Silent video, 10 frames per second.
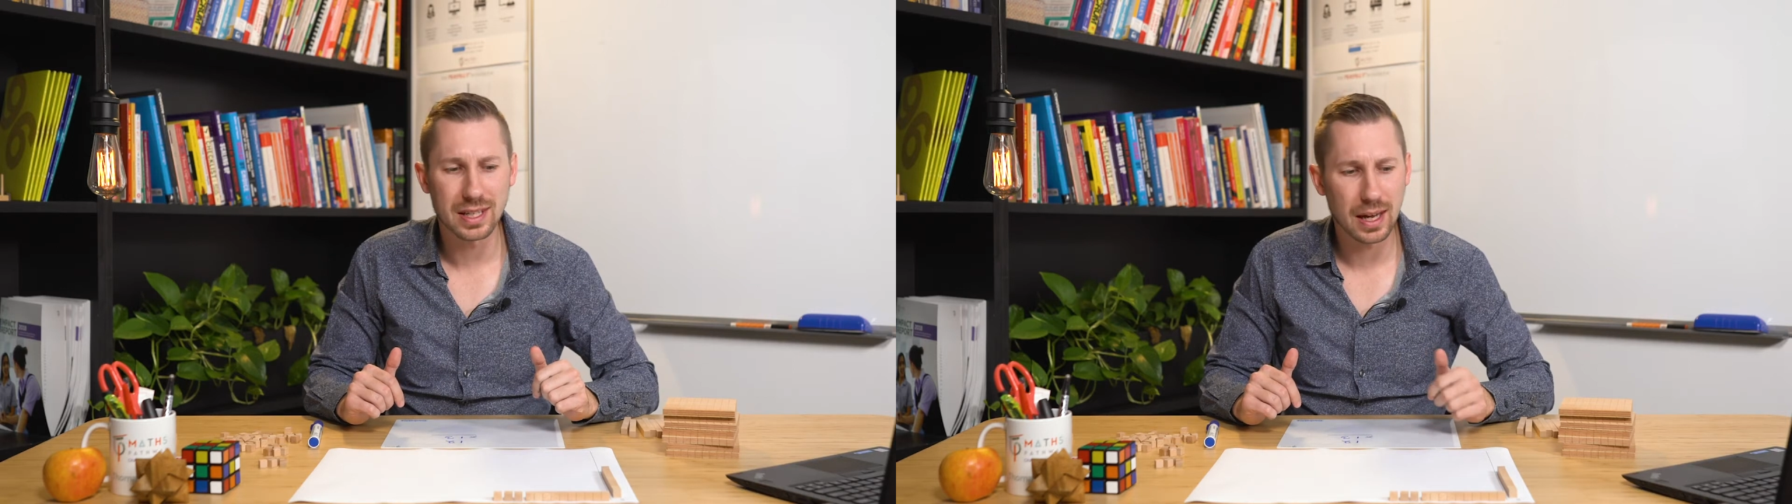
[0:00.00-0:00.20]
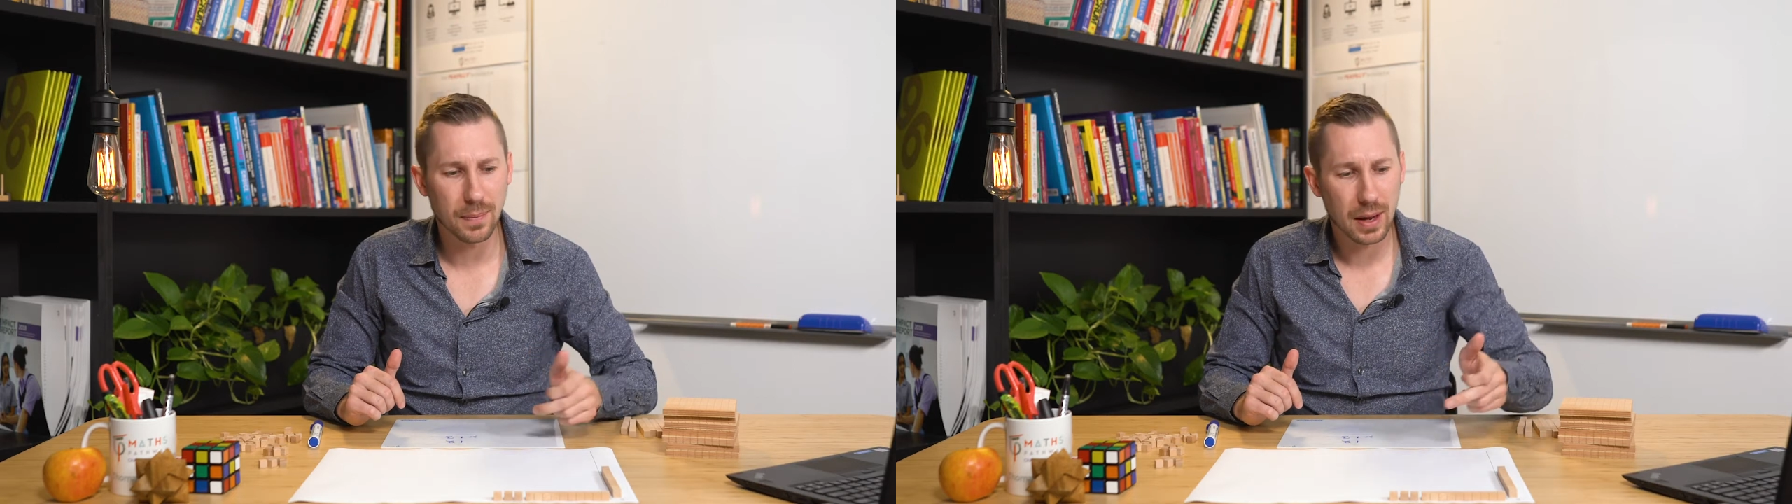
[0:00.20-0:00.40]

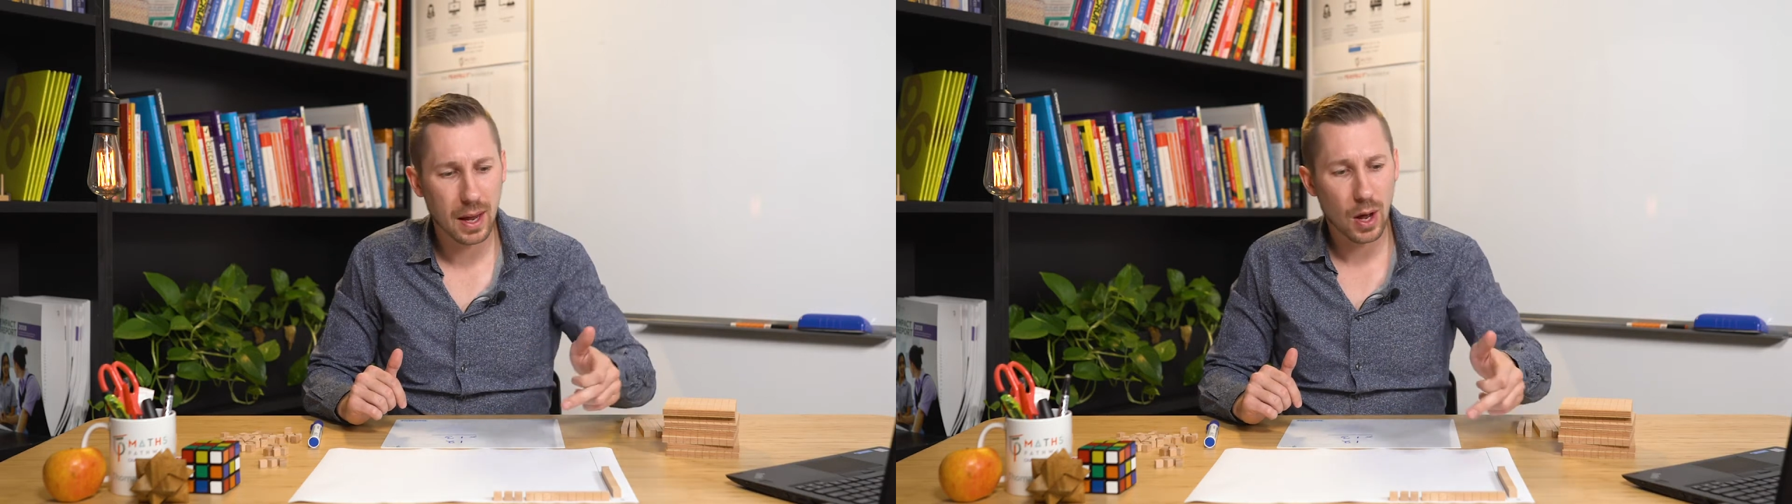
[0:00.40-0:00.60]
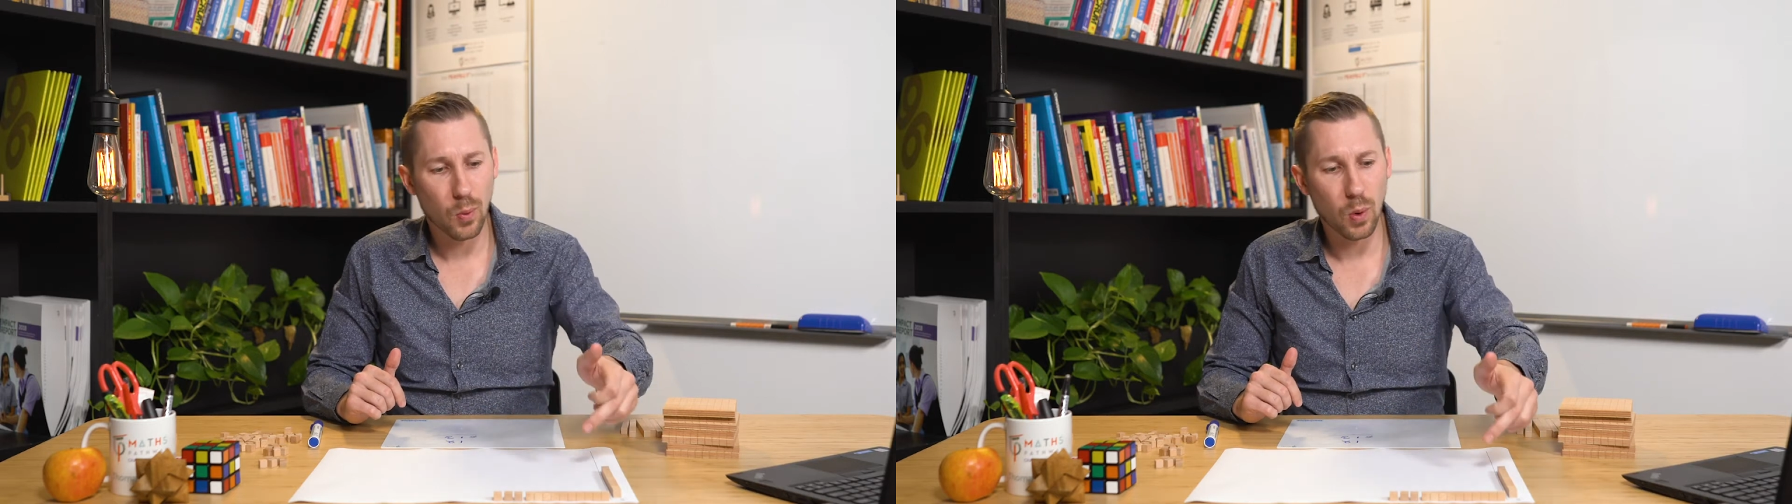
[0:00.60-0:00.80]
again.
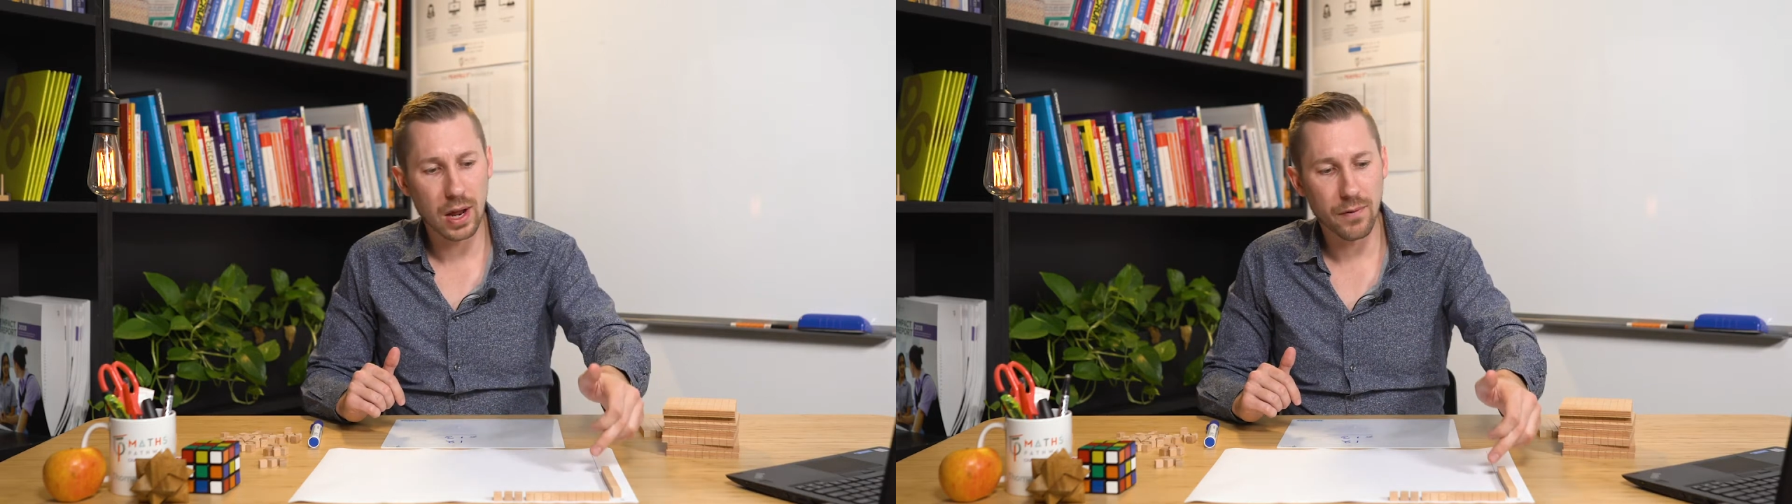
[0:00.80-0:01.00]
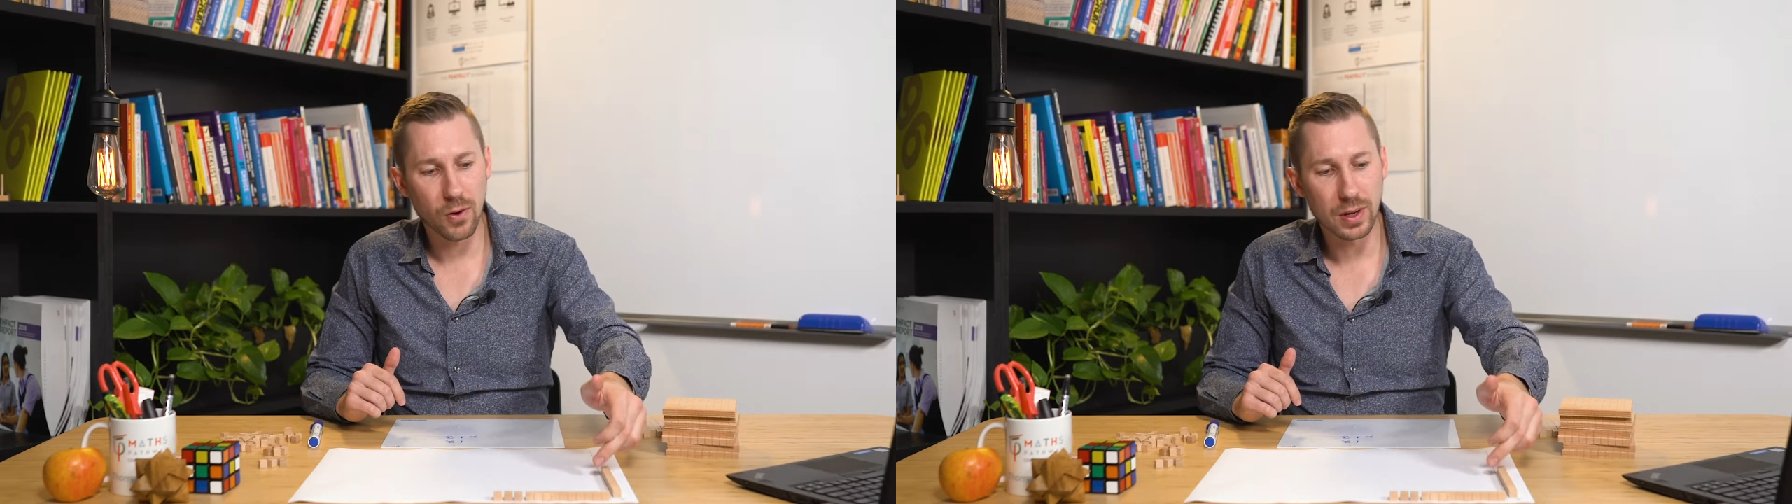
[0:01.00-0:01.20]

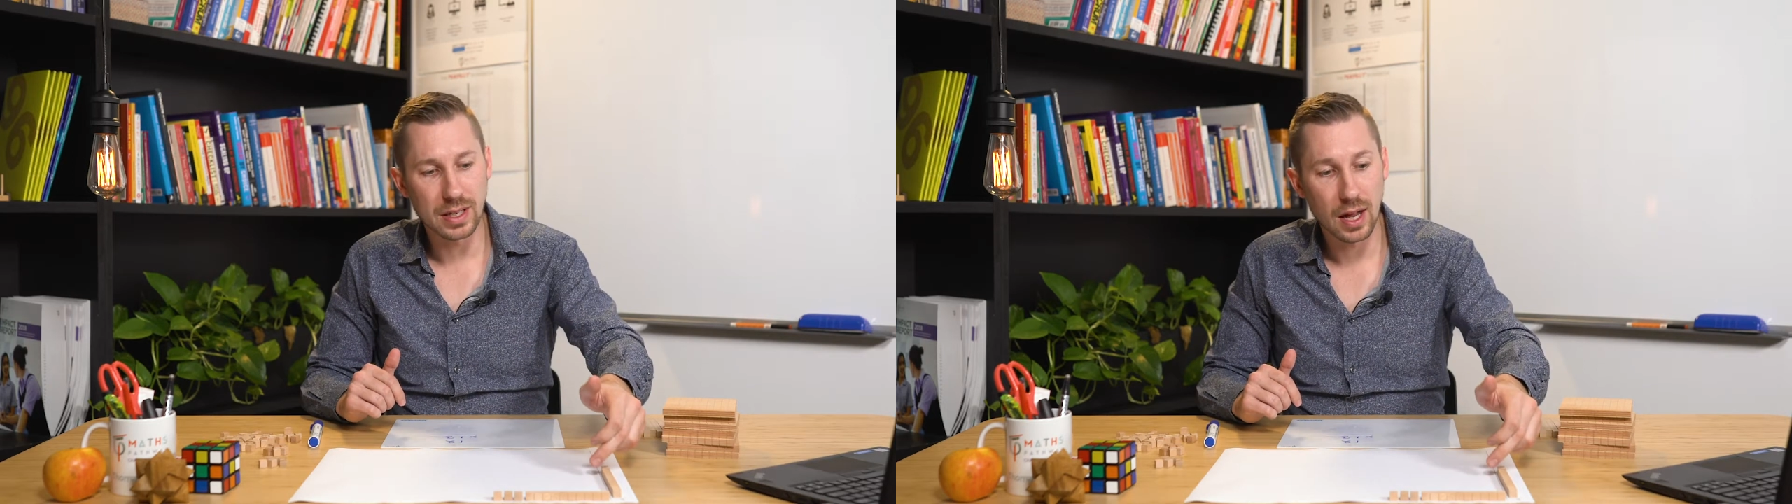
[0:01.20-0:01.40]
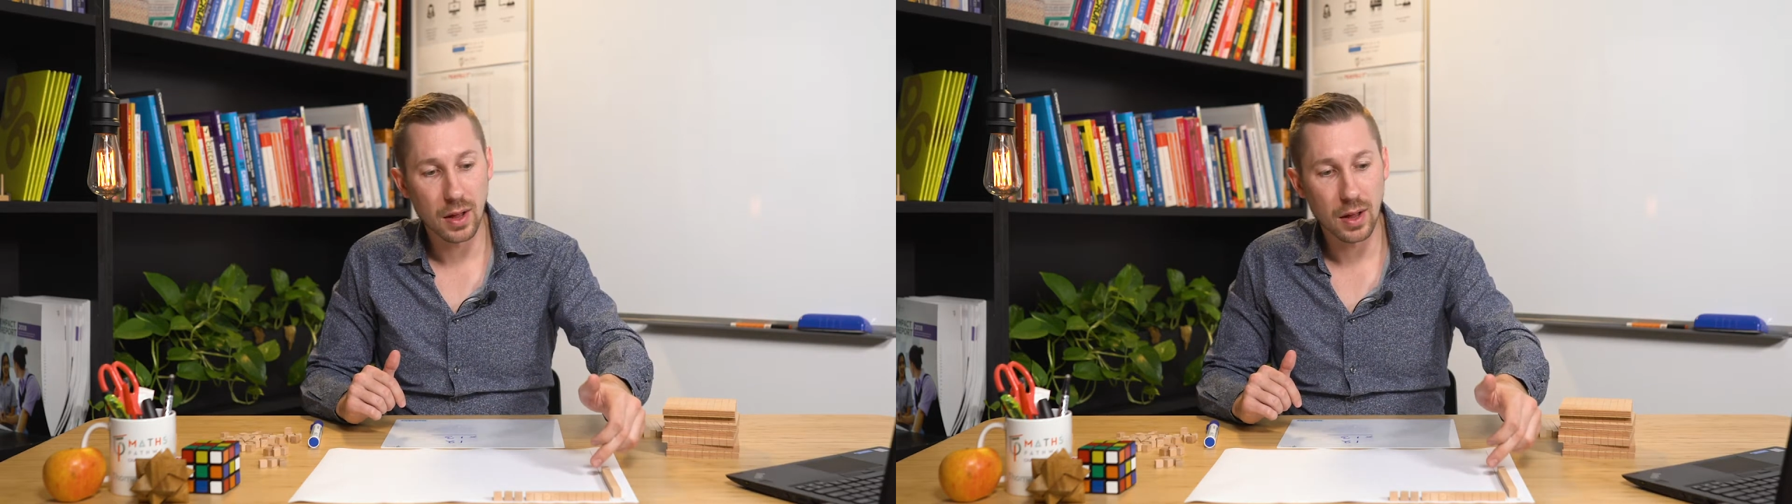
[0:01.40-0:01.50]
Whatever is